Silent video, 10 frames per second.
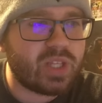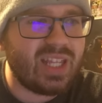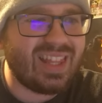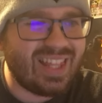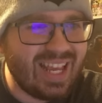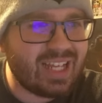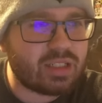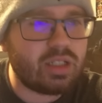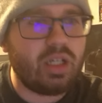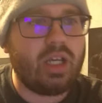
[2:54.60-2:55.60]

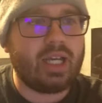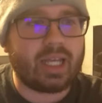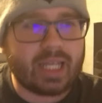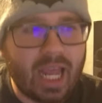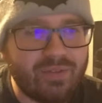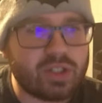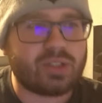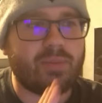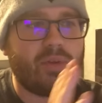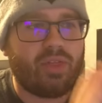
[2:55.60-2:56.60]
This gave us
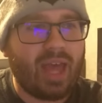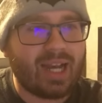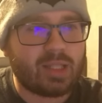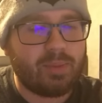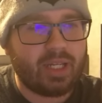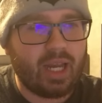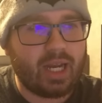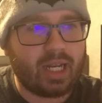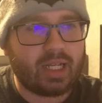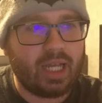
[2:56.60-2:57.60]
some of that at the
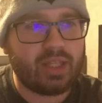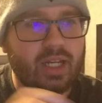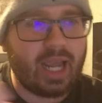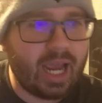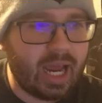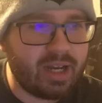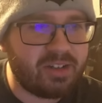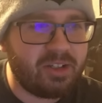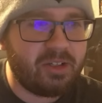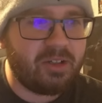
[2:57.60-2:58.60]
beginning, and then
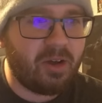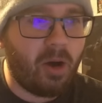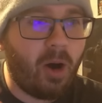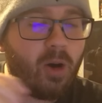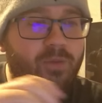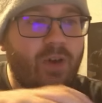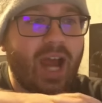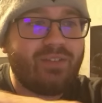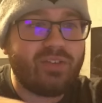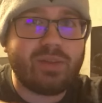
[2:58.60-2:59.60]
had all
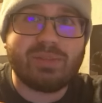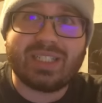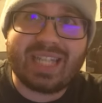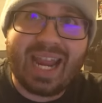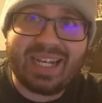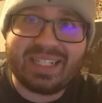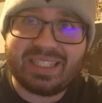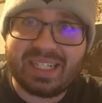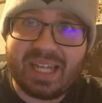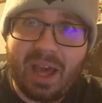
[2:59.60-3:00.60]
five of them standing
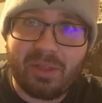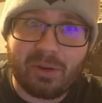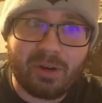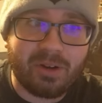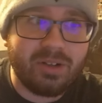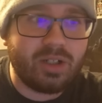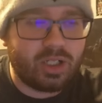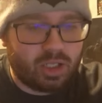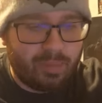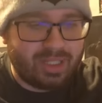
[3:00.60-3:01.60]
together,
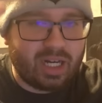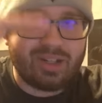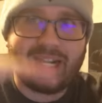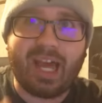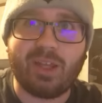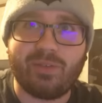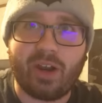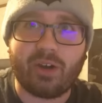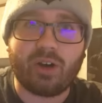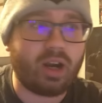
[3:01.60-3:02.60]
coming down an
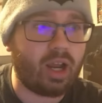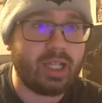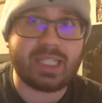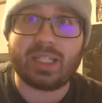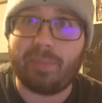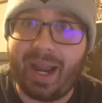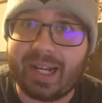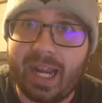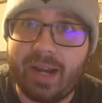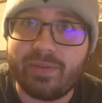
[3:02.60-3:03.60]
elevator. Is that the
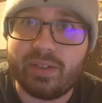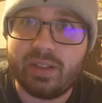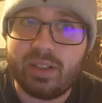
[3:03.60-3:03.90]
Batcave?